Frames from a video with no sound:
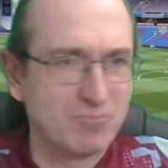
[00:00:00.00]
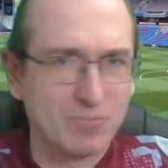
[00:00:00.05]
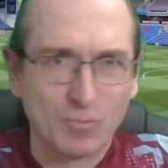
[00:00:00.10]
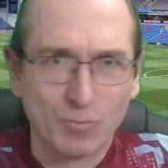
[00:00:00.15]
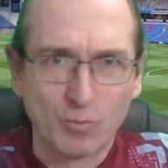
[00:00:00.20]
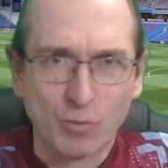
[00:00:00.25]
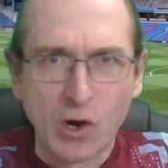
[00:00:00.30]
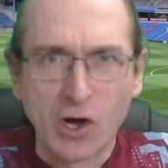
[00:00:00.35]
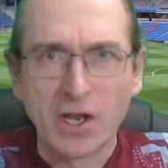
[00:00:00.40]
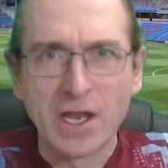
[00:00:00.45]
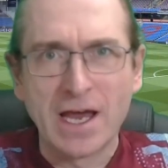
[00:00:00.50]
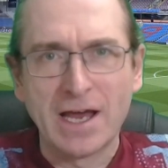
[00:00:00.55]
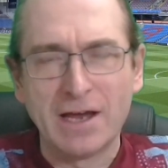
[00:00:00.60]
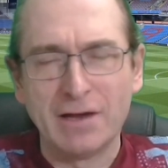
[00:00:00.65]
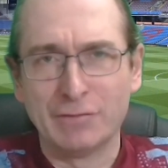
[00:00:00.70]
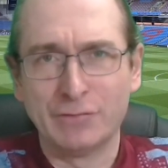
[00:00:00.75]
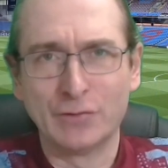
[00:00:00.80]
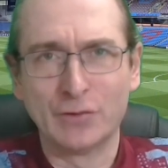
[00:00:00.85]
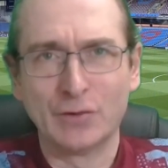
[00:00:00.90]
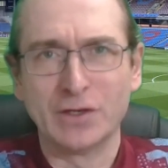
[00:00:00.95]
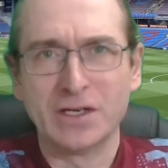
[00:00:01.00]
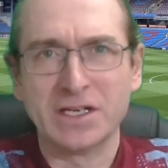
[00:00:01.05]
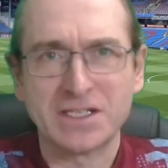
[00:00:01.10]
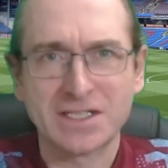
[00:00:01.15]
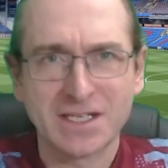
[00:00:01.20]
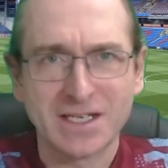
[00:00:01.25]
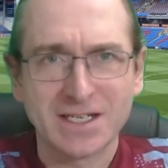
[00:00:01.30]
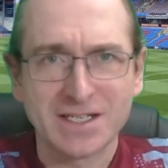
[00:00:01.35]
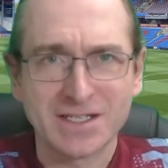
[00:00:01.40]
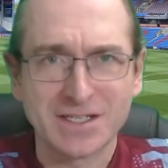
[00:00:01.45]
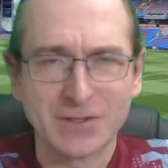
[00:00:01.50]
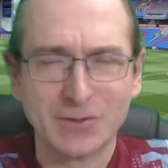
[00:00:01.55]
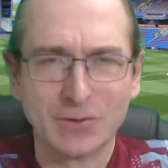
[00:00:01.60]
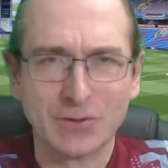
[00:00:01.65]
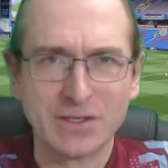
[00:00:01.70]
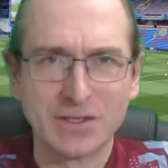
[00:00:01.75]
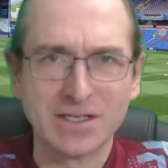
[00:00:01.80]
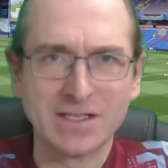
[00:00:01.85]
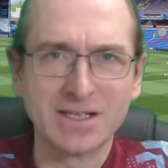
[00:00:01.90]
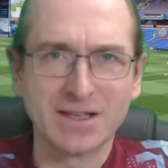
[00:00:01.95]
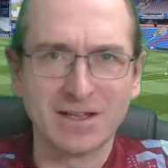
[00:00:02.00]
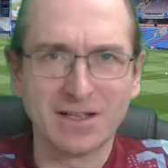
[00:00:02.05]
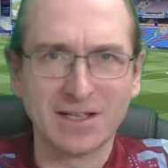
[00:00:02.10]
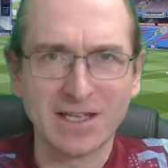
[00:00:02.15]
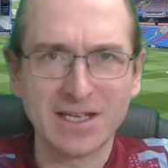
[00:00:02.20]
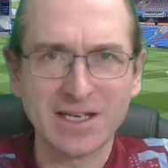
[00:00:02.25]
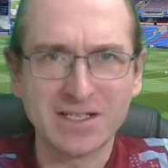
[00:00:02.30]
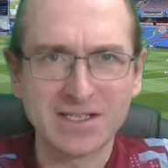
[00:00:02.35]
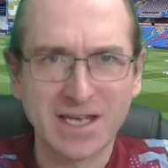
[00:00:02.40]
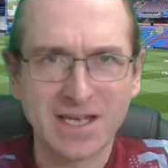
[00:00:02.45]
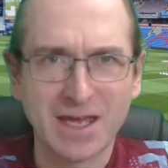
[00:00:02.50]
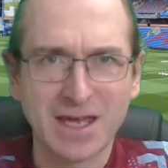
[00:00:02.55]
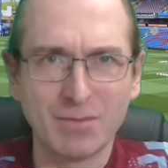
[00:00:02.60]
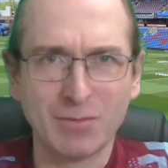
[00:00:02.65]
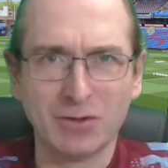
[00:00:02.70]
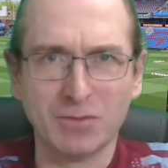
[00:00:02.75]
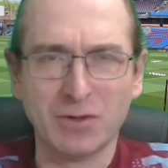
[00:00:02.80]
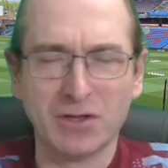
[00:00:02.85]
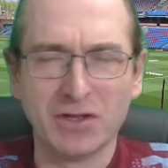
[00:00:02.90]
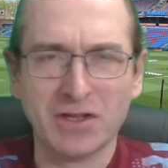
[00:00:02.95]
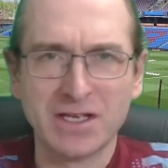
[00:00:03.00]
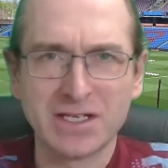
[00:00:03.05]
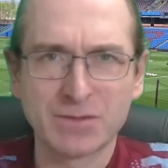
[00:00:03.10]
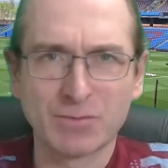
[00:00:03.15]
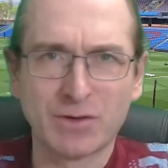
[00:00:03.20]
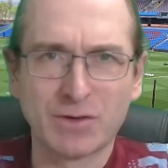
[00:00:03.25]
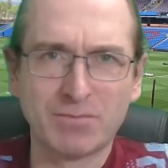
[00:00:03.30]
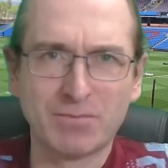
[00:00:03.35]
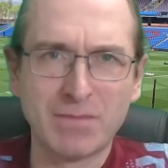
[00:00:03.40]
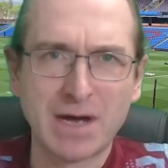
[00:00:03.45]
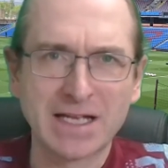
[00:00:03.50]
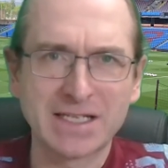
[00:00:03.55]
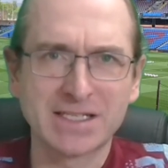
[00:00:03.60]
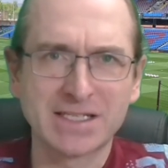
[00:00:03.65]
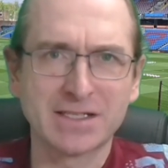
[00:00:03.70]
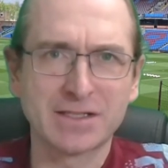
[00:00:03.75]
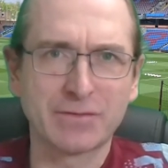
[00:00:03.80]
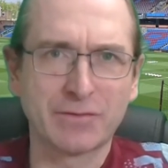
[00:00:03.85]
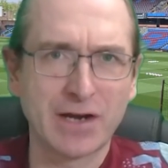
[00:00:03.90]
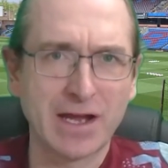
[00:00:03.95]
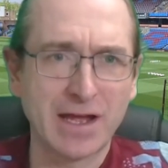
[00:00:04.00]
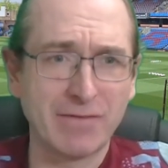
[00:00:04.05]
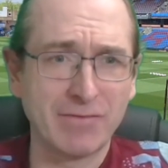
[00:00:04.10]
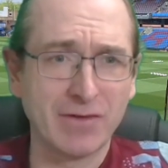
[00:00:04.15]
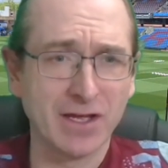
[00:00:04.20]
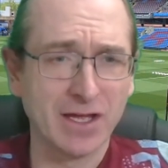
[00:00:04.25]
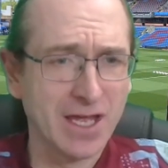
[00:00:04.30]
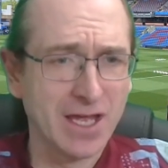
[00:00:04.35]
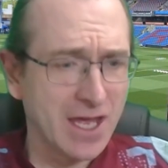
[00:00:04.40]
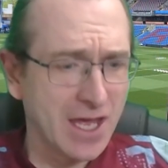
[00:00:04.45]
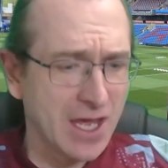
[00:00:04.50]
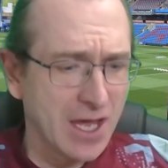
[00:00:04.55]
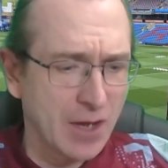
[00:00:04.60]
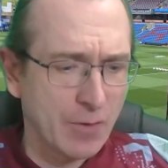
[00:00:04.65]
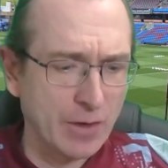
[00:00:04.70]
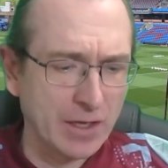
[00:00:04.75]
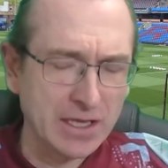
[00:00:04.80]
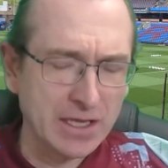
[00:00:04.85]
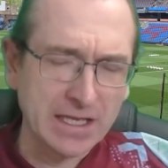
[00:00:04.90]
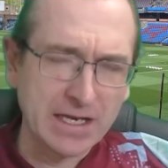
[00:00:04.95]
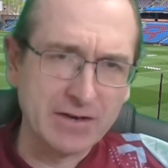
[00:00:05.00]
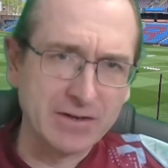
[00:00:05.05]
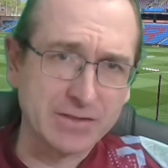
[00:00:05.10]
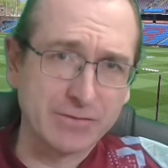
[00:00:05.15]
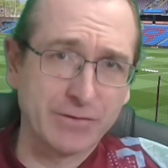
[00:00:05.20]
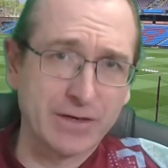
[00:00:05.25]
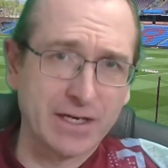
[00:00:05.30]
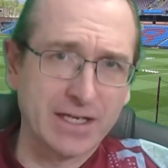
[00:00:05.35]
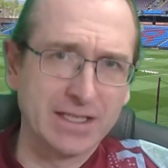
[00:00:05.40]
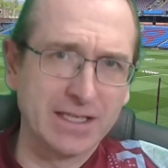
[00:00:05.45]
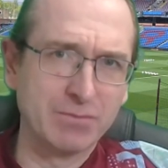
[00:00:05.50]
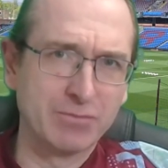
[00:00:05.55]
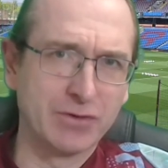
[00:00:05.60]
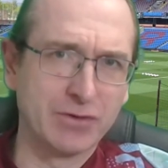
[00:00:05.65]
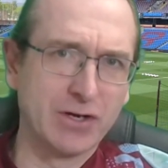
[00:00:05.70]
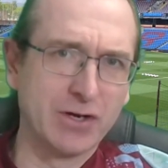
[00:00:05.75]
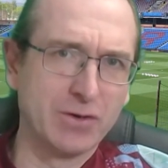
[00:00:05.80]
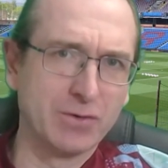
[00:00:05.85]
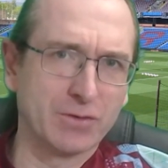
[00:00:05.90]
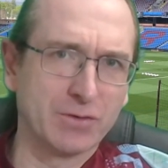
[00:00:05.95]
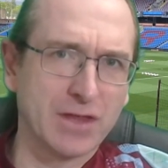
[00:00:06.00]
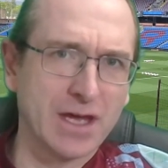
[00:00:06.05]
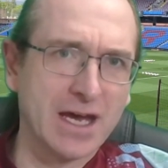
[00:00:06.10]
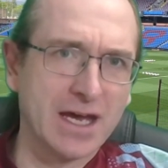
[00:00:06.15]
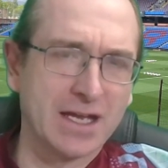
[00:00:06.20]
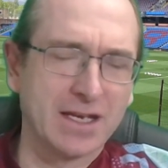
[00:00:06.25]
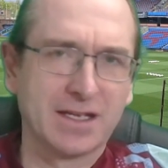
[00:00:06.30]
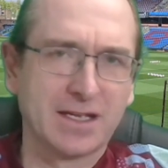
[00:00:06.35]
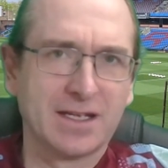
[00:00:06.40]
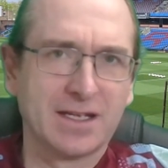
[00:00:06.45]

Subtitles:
One out of 46 according to the league table, but this one matters forever. When Clarets finally broke that